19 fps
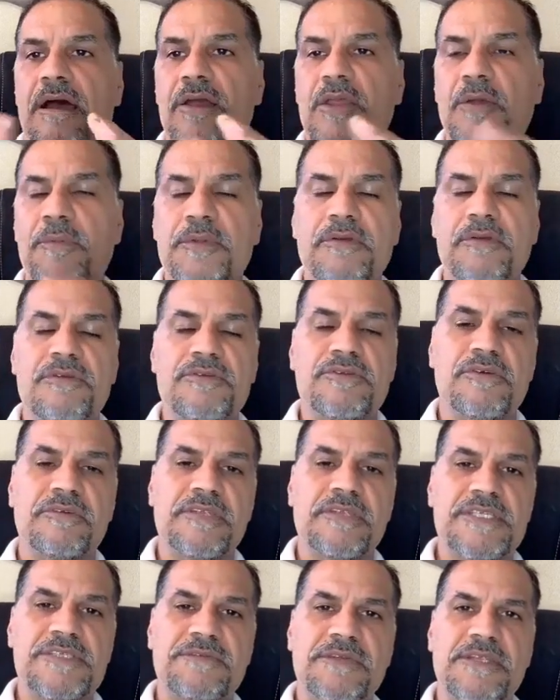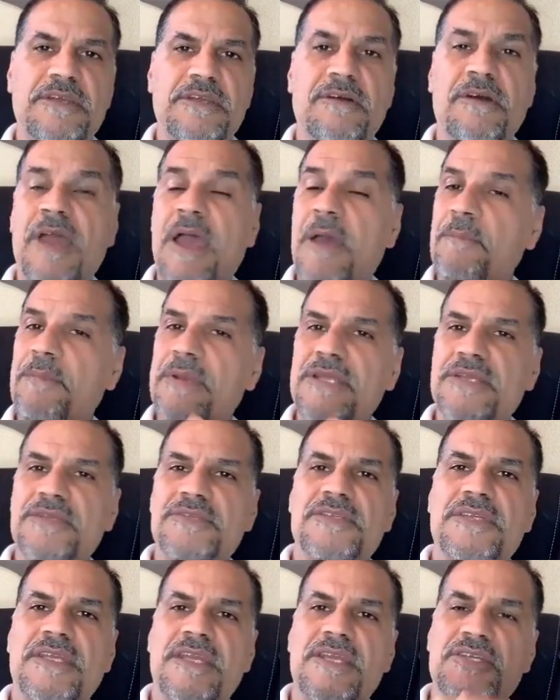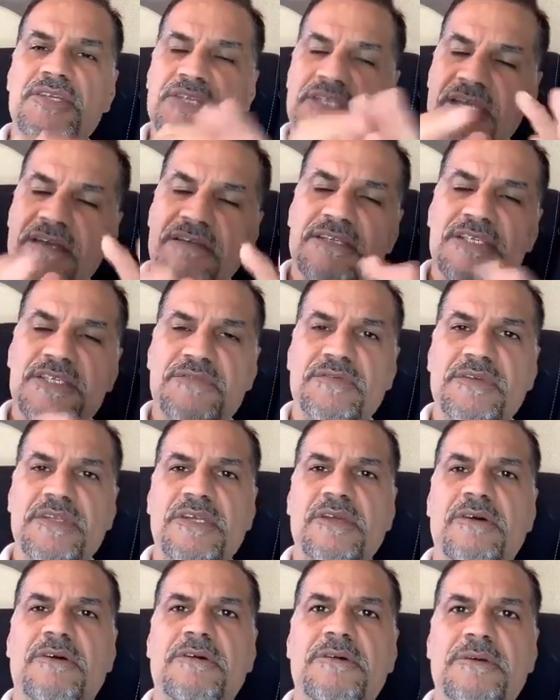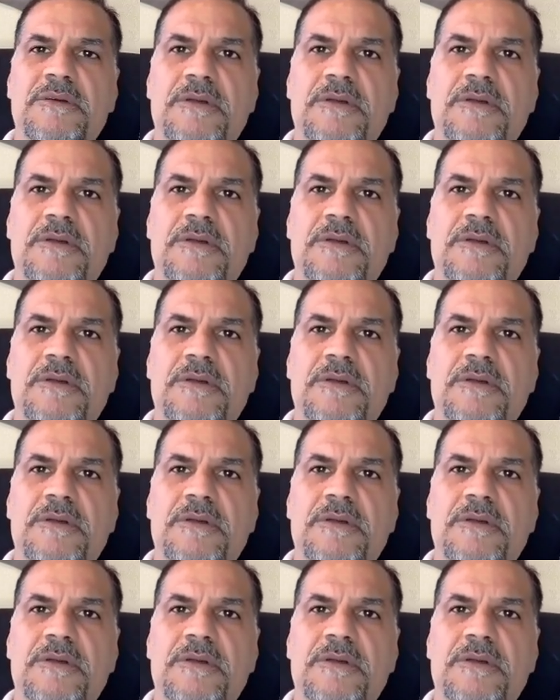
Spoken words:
I hope you enjoyed this video. Please share this video